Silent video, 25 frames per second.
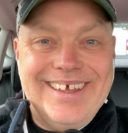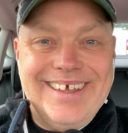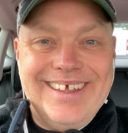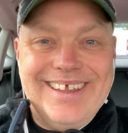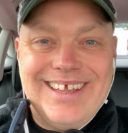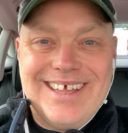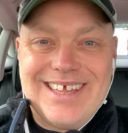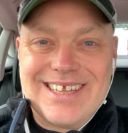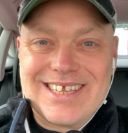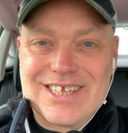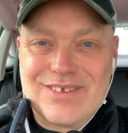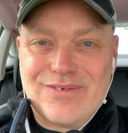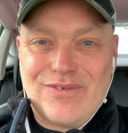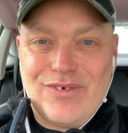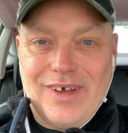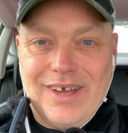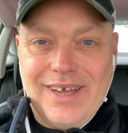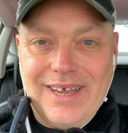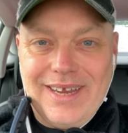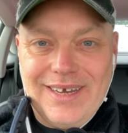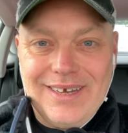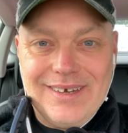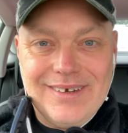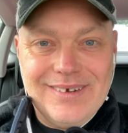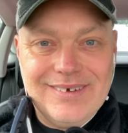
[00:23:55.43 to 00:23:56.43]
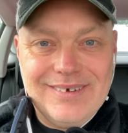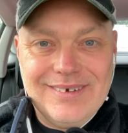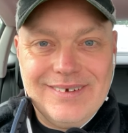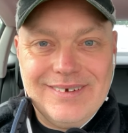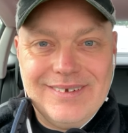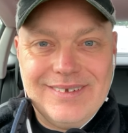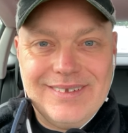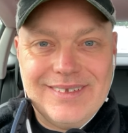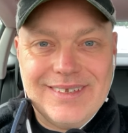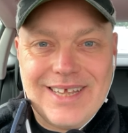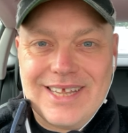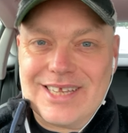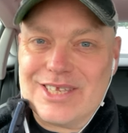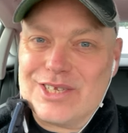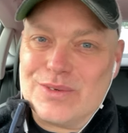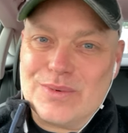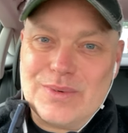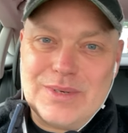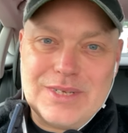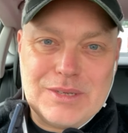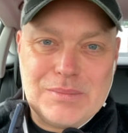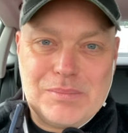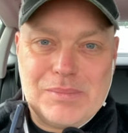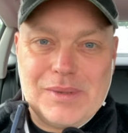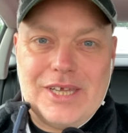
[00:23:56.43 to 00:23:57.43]
that's fine. That's
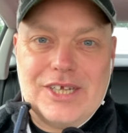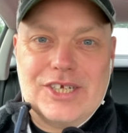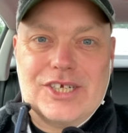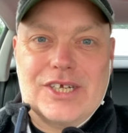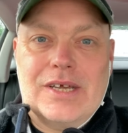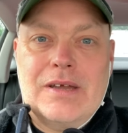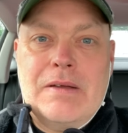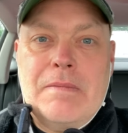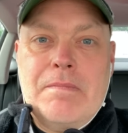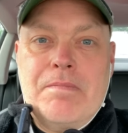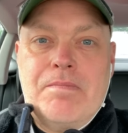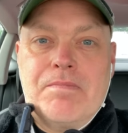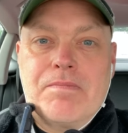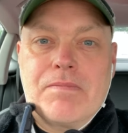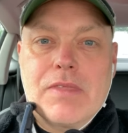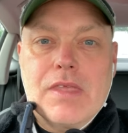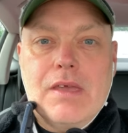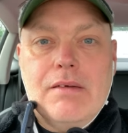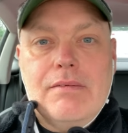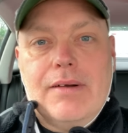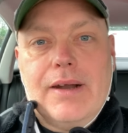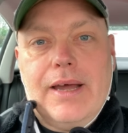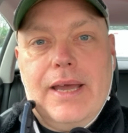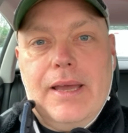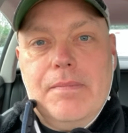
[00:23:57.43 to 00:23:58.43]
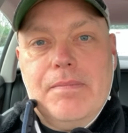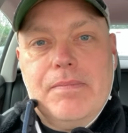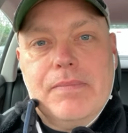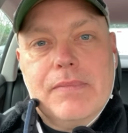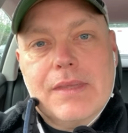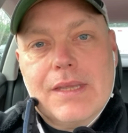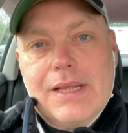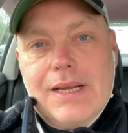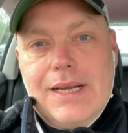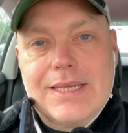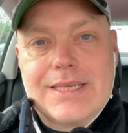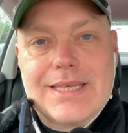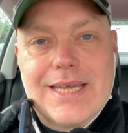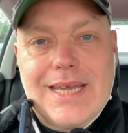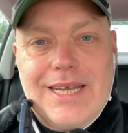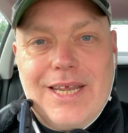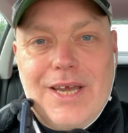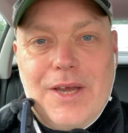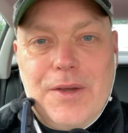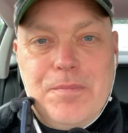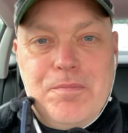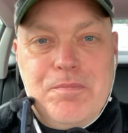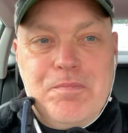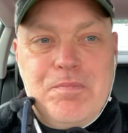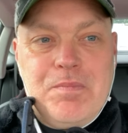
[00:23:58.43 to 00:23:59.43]
always a pleasure. Right, let's head
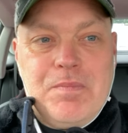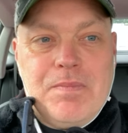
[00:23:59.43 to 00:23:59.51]
home.